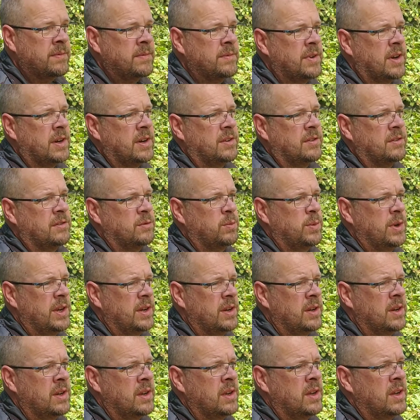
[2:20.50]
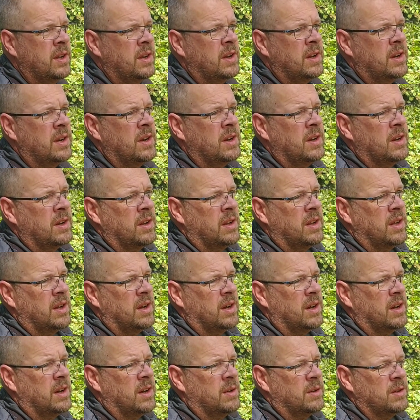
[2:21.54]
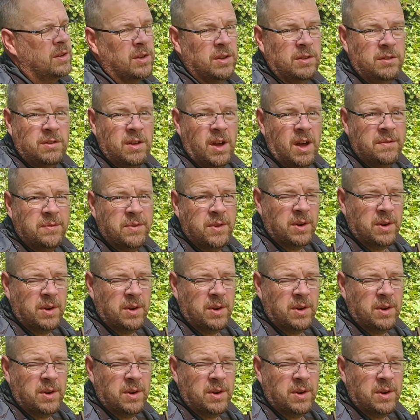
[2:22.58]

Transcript: fucking Sweden. Uh, good stuff,